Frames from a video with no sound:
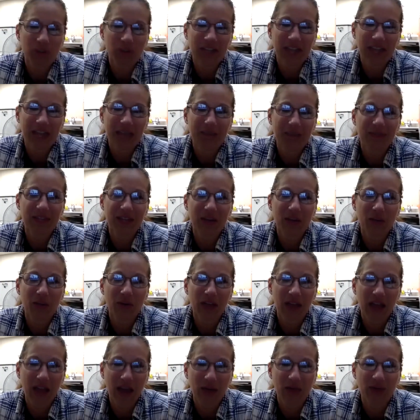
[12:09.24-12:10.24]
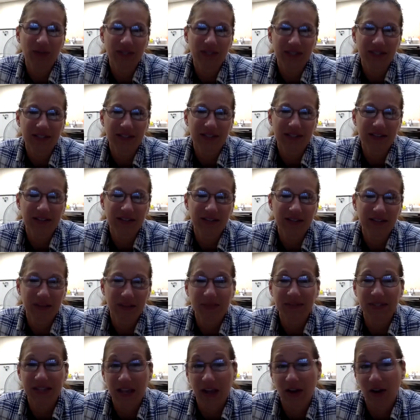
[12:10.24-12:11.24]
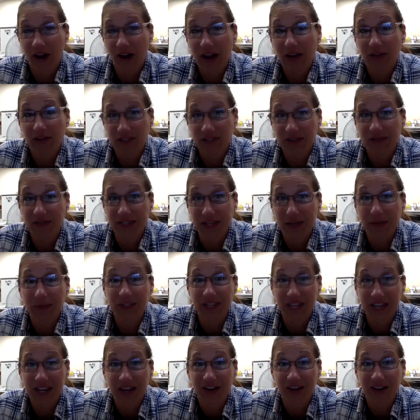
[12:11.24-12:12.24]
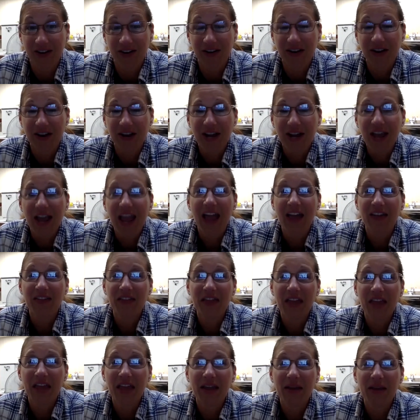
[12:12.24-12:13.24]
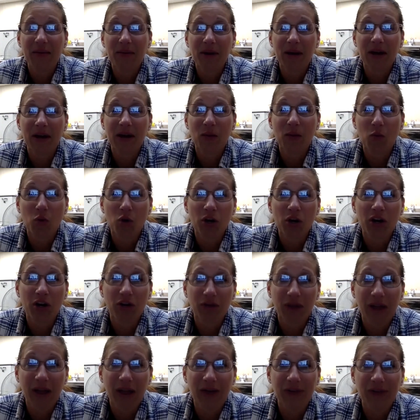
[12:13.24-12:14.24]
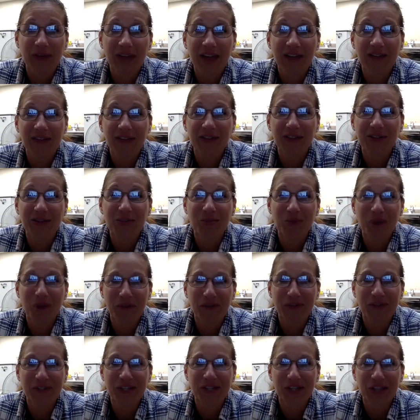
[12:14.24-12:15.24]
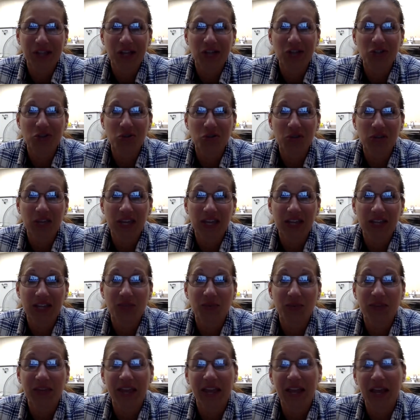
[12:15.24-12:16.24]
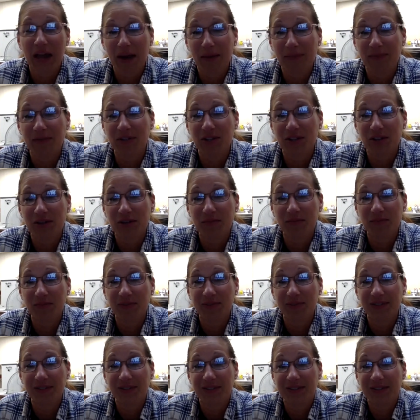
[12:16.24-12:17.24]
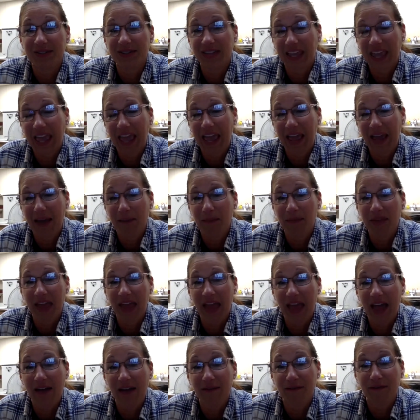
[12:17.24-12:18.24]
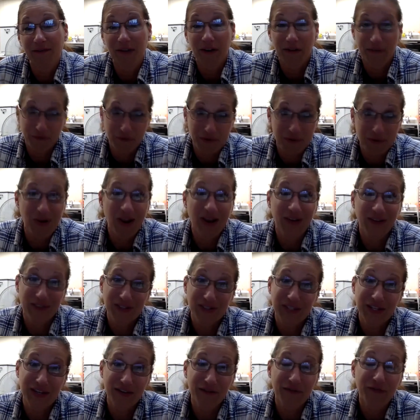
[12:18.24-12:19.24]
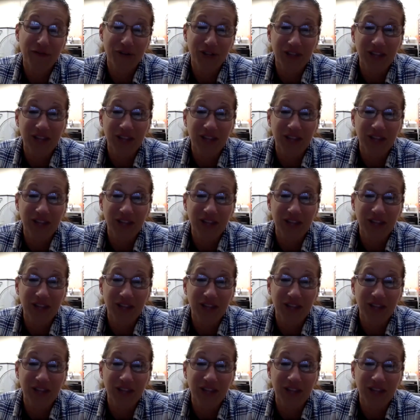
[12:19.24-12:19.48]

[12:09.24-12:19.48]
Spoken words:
camps that will house themselves here. And they work around having the breakfast and lunch. The kids, when they come to the camp, they have a free breakfast and a free